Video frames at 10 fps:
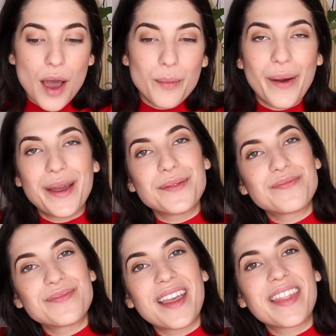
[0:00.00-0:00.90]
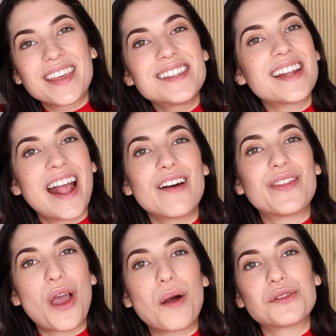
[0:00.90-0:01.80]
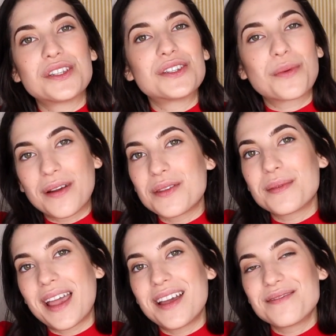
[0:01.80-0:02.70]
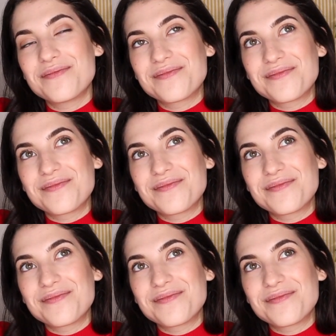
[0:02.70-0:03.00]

but at least I have the option to wear them again.